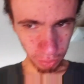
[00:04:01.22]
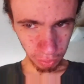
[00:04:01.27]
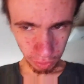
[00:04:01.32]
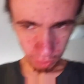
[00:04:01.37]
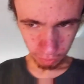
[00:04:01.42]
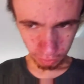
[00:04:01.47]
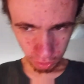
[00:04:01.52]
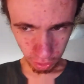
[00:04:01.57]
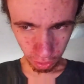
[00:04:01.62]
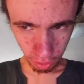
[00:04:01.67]

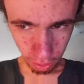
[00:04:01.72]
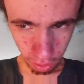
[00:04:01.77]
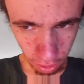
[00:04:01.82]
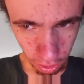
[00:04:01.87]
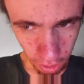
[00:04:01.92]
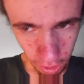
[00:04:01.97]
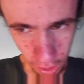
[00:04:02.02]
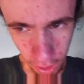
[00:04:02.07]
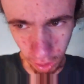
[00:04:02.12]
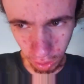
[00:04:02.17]
wax worms,
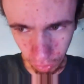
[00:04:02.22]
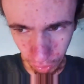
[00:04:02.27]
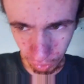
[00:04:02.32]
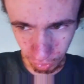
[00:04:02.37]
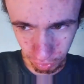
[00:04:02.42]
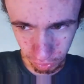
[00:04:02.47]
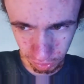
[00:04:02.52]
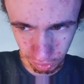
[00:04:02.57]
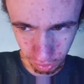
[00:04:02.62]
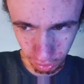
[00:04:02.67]
or
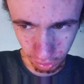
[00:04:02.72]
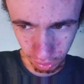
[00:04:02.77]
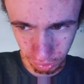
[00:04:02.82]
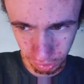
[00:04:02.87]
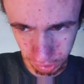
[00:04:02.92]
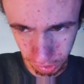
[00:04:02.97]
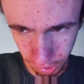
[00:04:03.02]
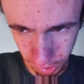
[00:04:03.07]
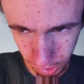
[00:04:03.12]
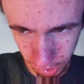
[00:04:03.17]
whatever they're
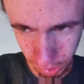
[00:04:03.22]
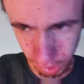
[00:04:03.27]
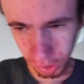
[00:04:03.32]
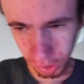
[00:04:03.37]
called.